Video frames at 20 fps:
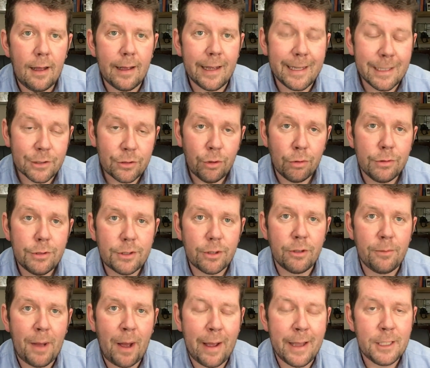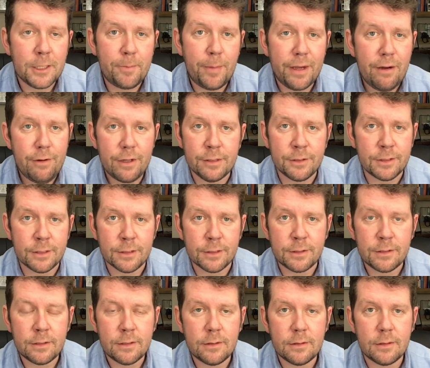It's also about
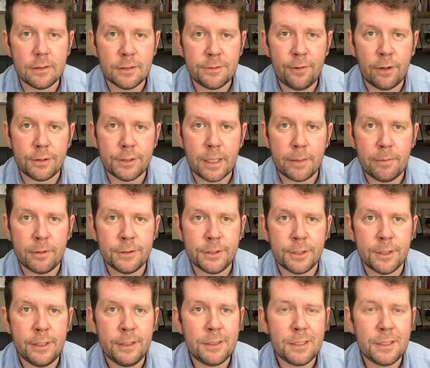experiences, as far as I'm concerned.